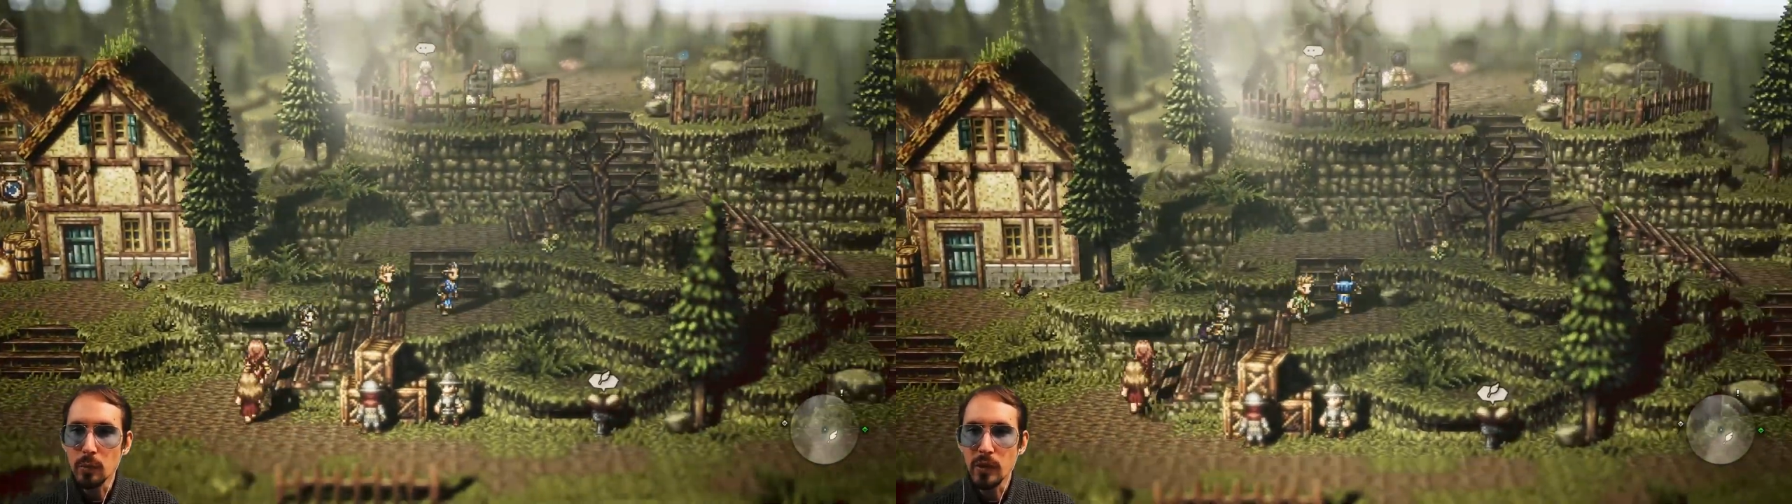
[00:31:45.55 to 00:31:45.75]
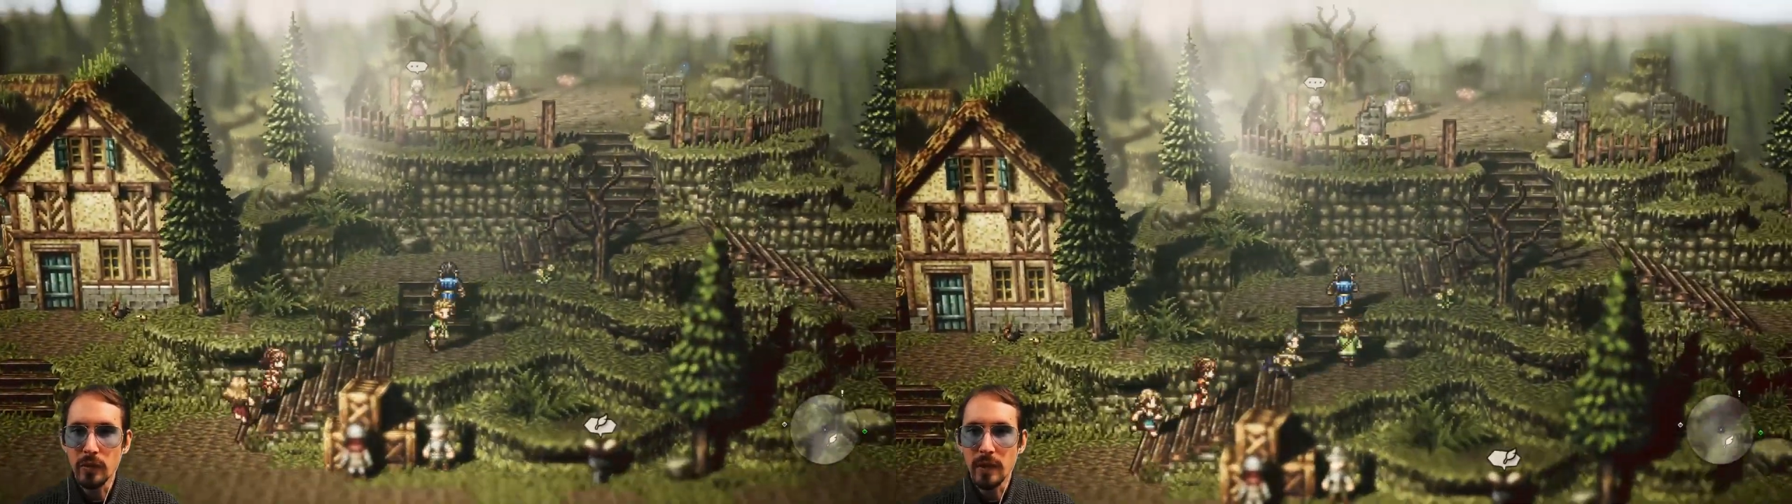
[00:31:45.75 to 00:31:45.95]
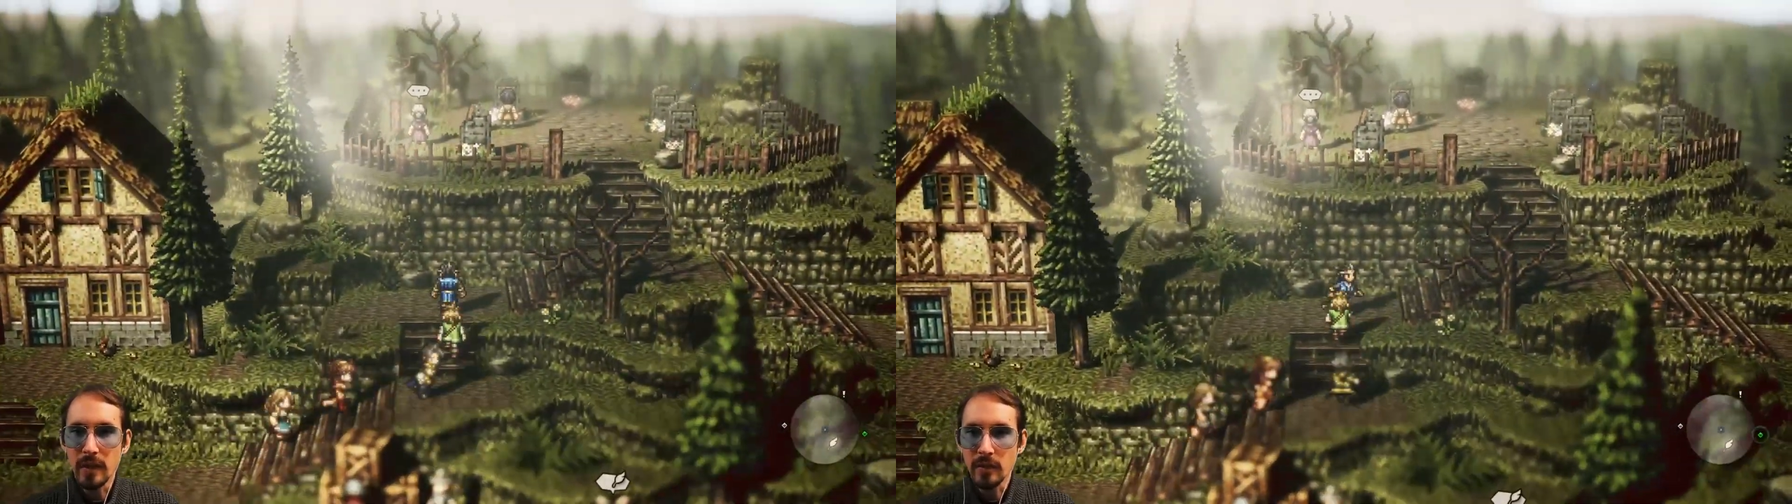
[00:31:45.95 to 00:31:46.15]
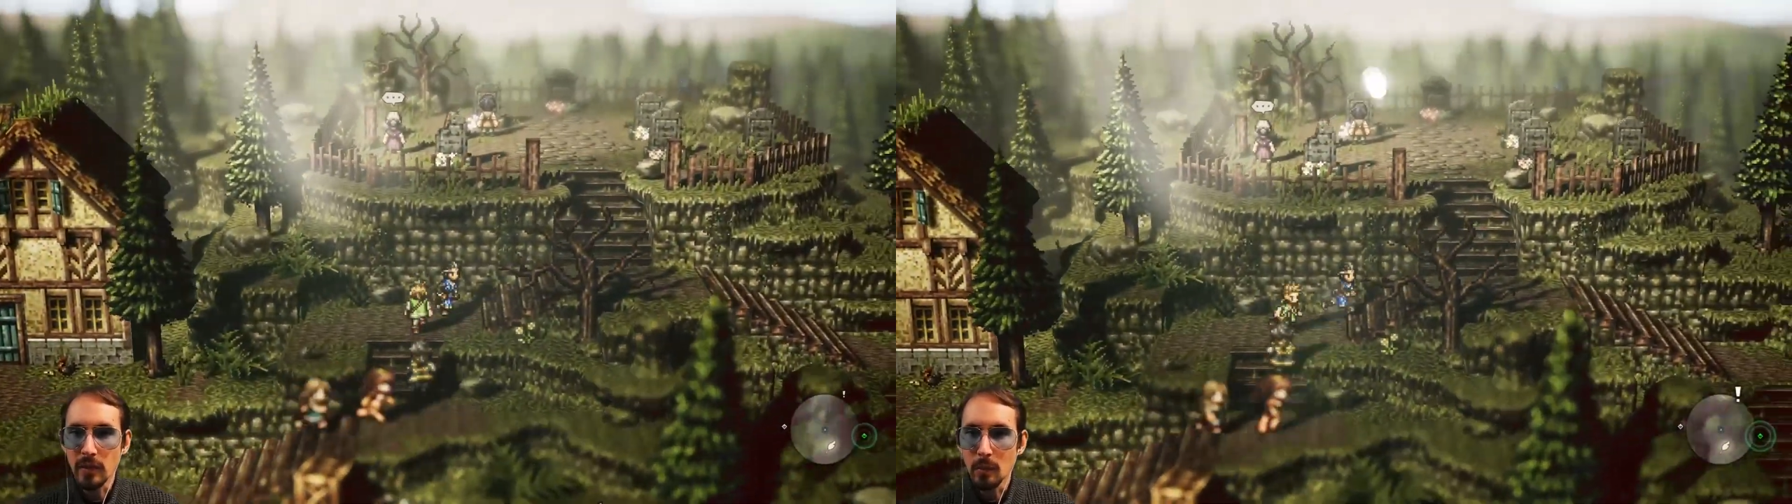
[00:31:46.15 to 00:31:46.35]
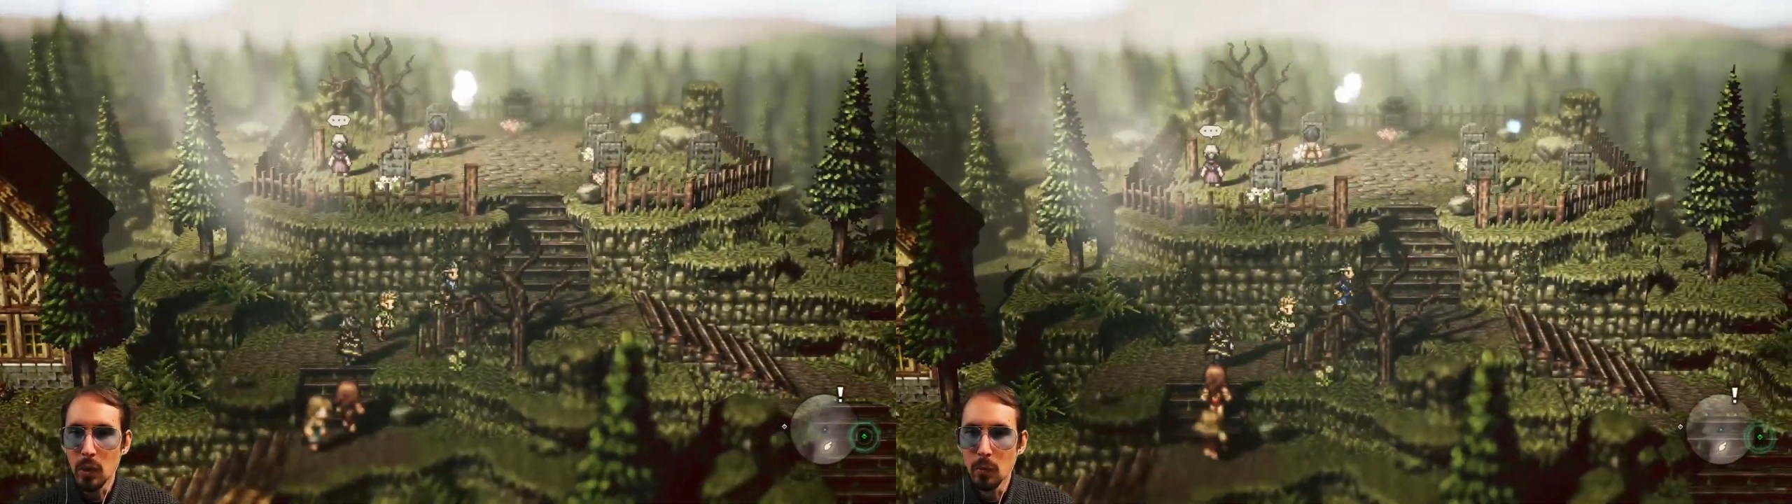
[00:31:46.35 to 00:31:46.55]
expensive axe
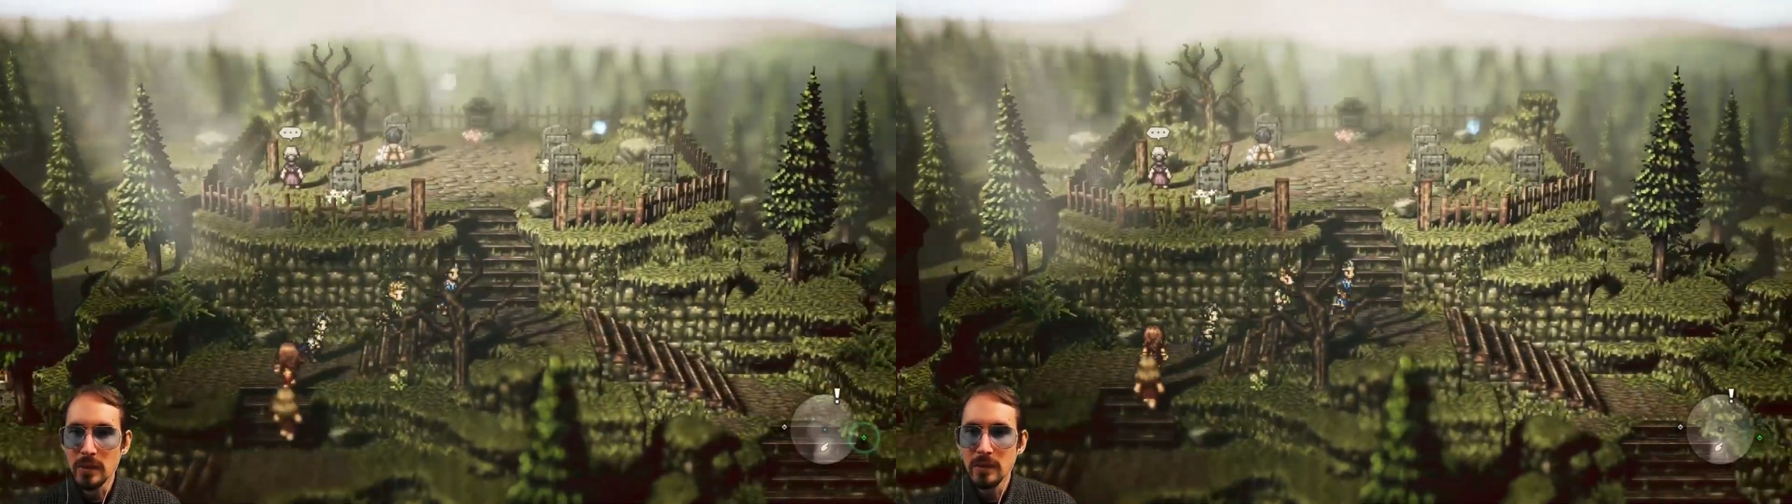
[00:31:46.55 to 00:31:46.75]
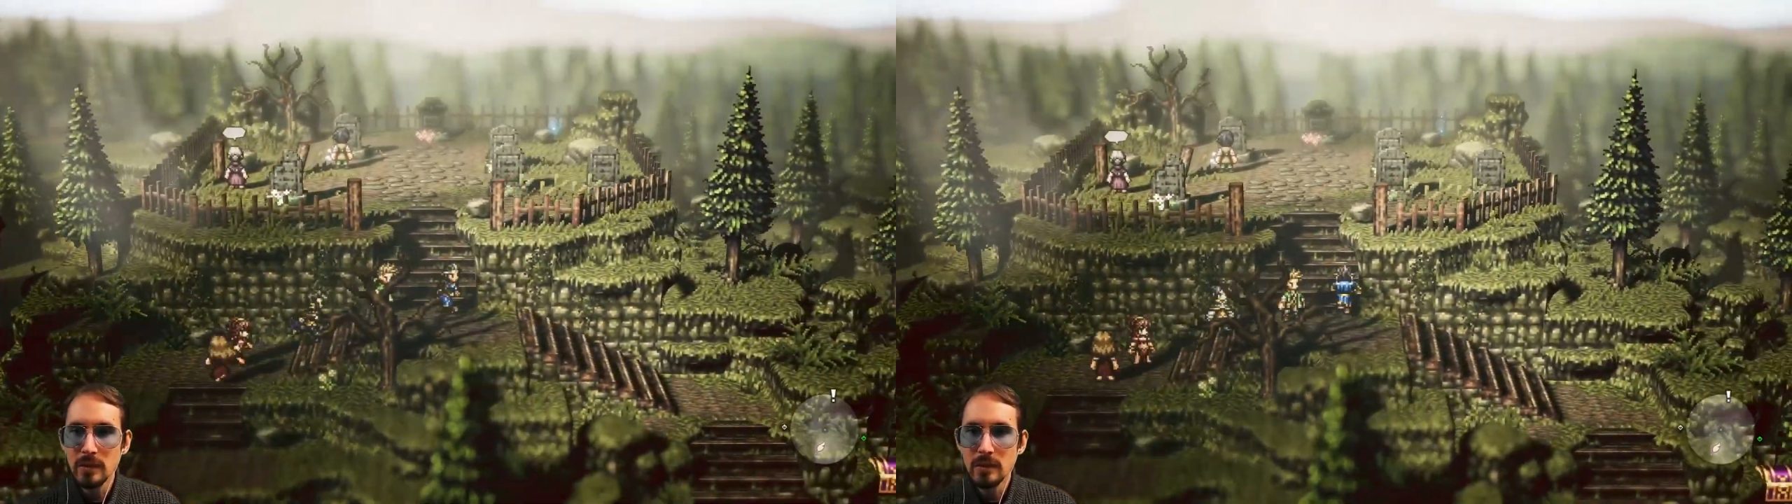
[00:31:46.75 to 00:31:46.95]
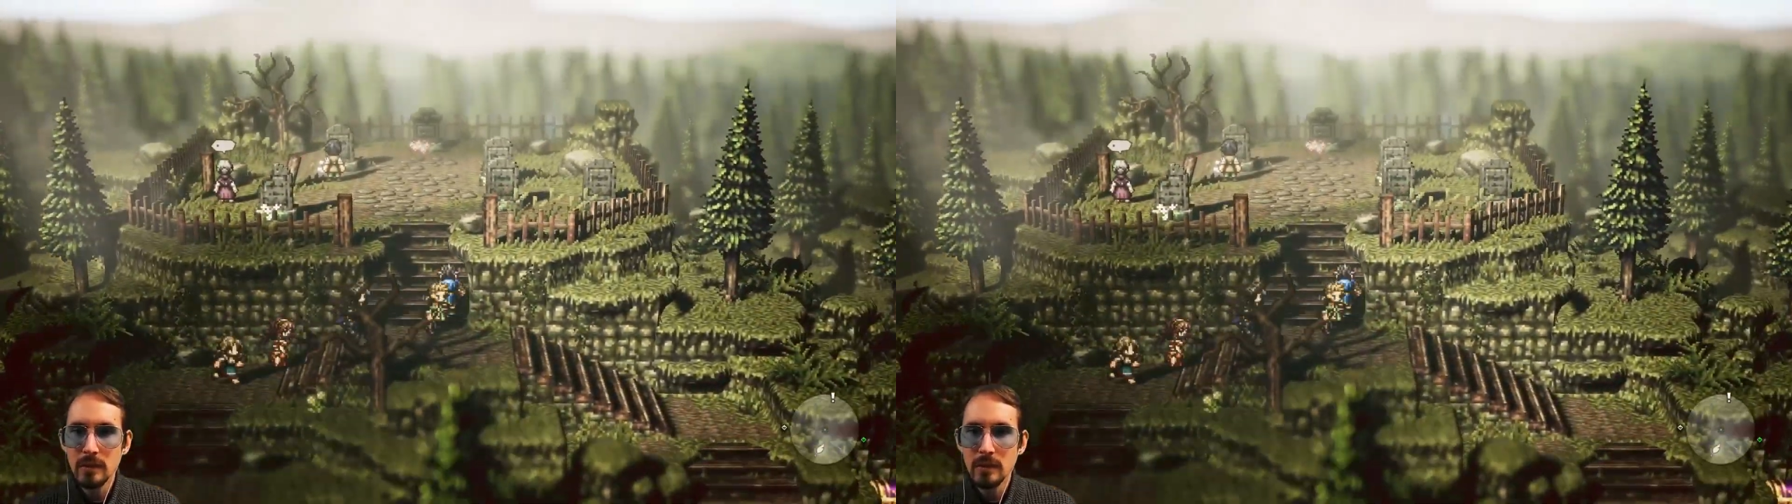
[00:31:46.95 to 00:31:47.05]
at the moment.